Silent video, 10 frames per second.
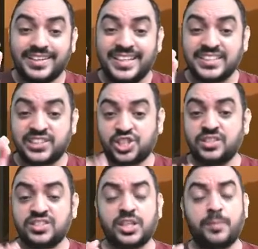
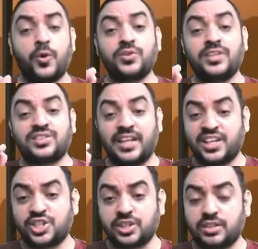decisions about the
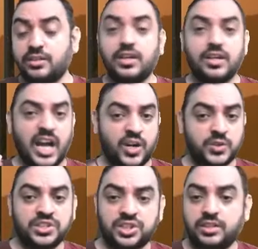selection,
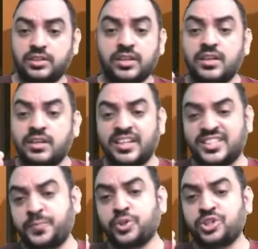acquisition,
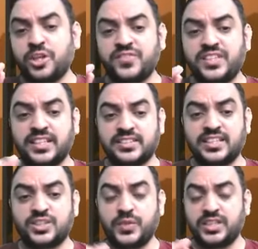disposal of the
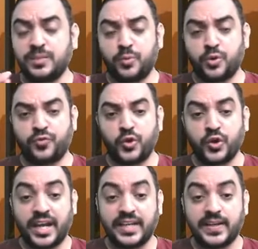assets within portfolio
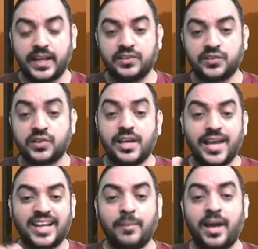guidelines,
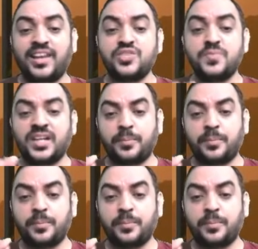and management